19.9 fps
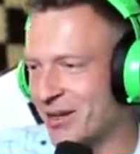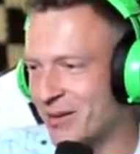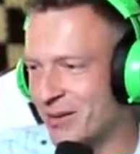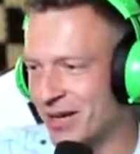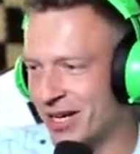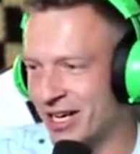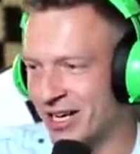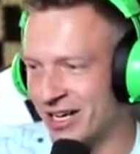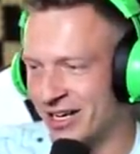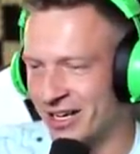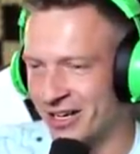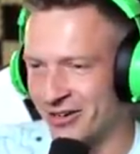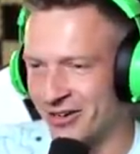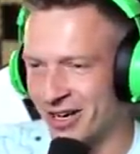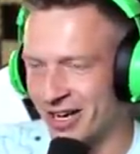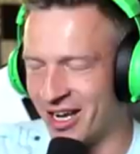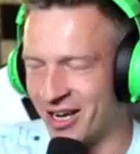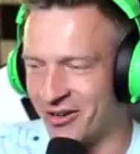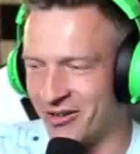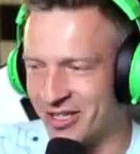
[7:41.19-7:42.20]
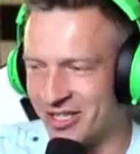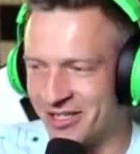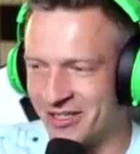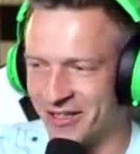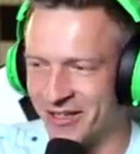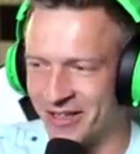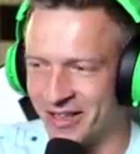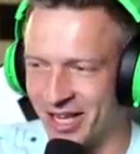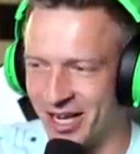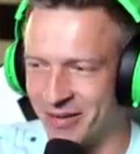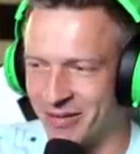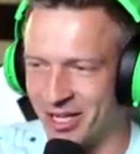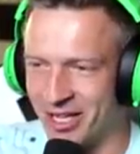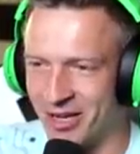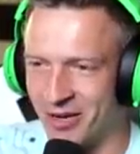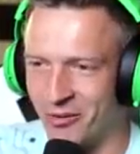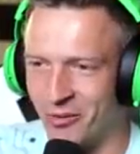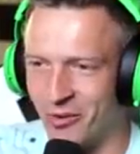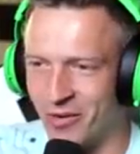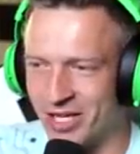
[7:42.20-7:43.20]
Well, here we go. We're still climbing
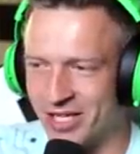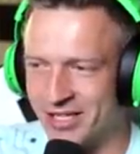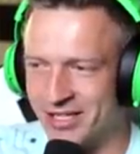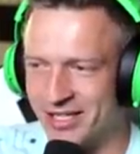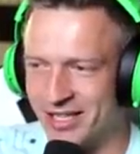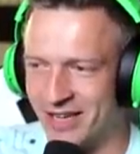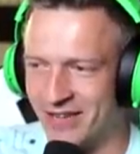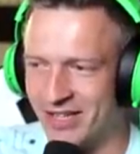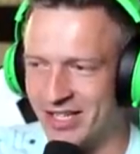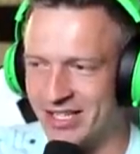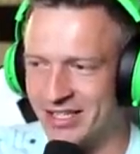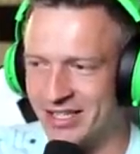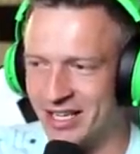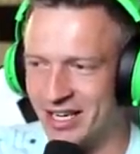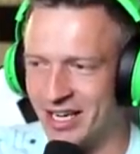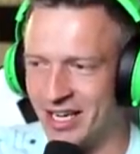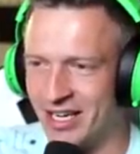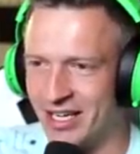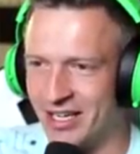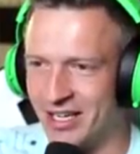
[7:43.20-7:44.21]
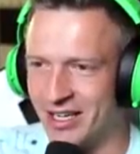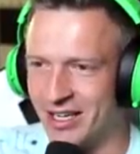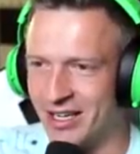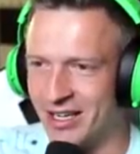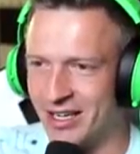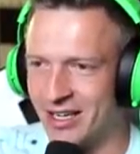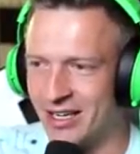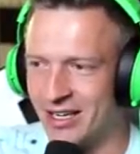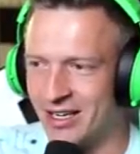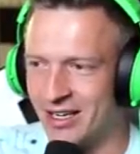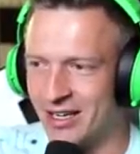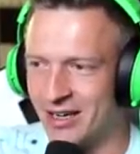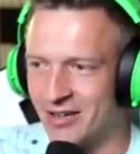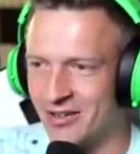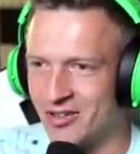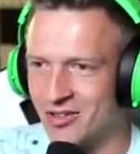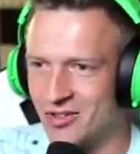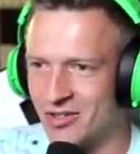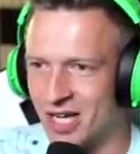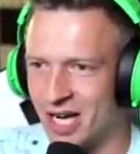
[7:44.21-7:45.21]
the 117. Oh,
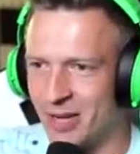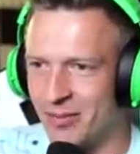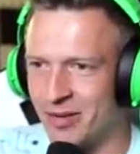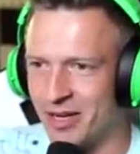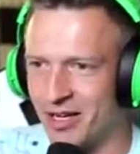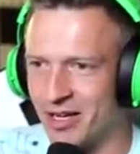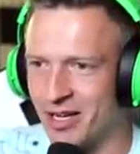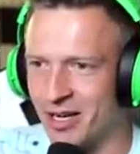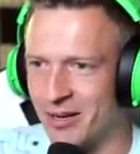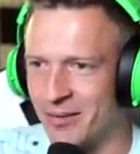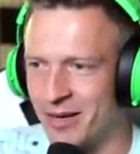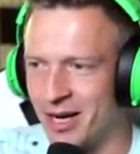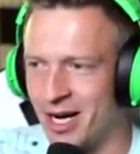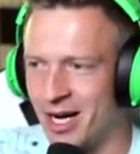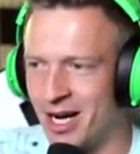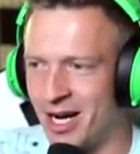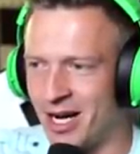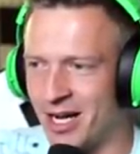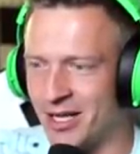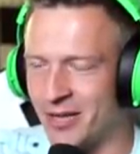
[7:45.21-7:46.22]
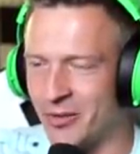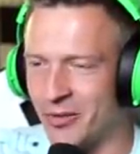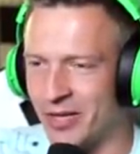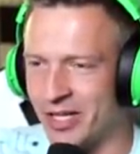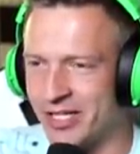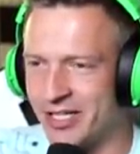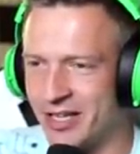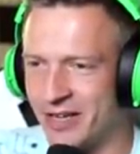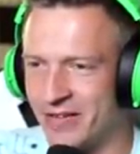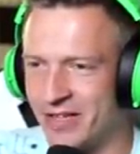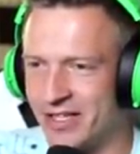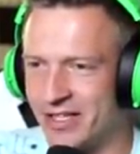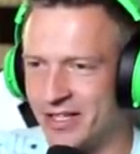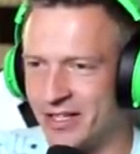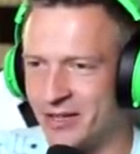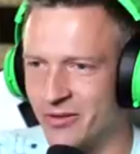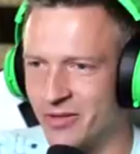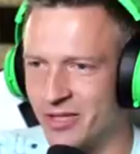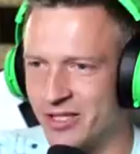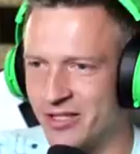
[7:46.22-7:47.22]
it's dropping. Come on.
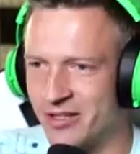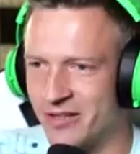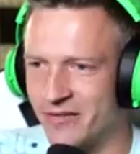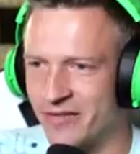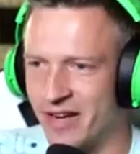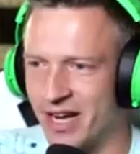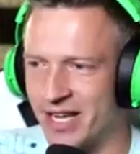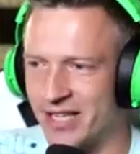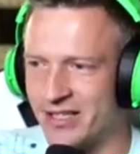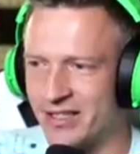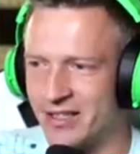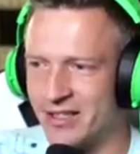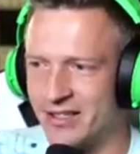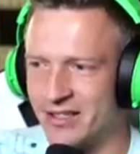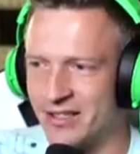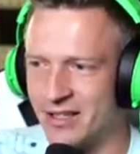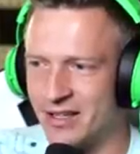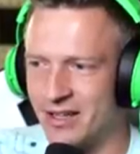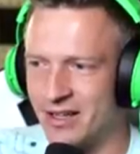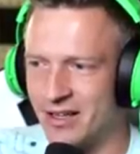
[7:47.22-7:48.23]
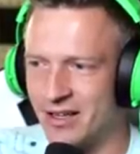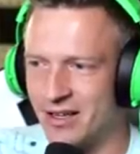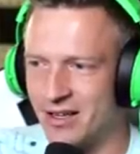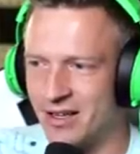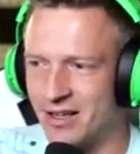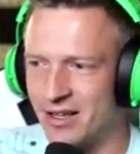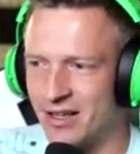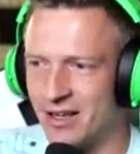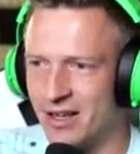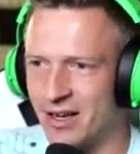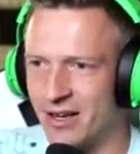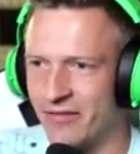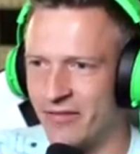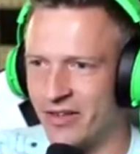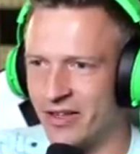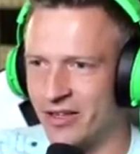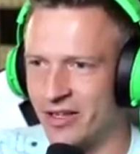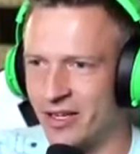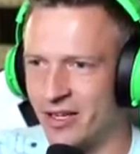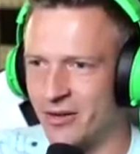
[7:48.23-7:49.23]
117 was the fastest. I
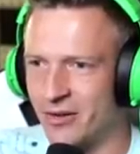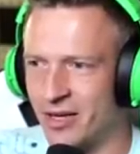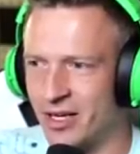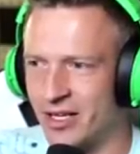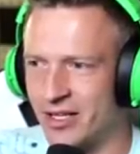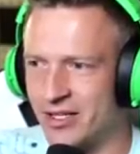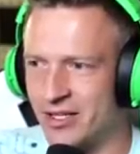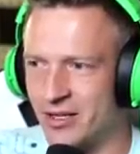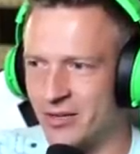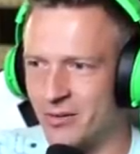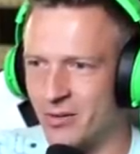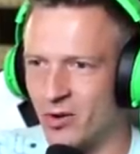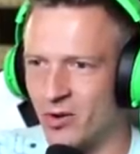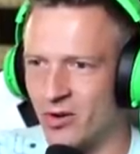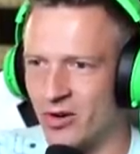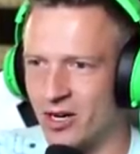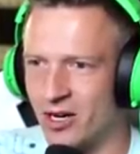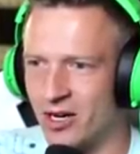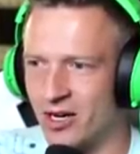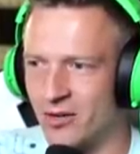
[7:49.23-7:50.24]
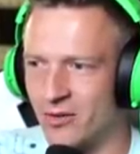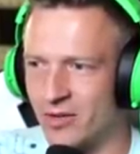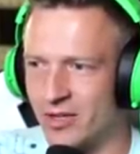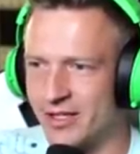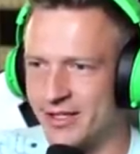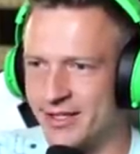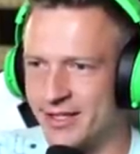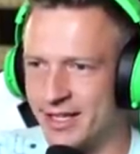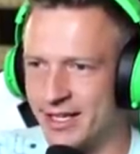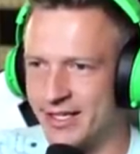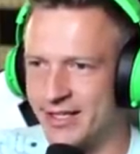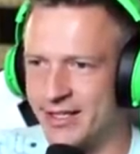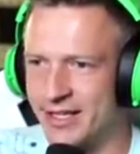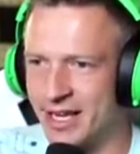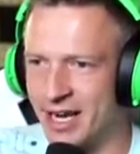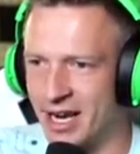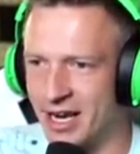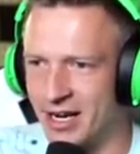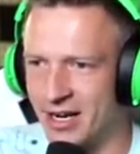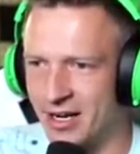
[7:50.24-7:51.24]
feel like we could do more.
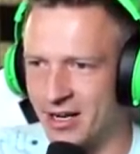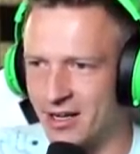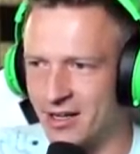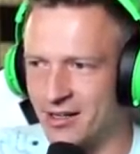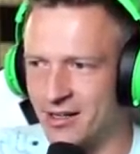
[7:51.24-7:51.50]
116.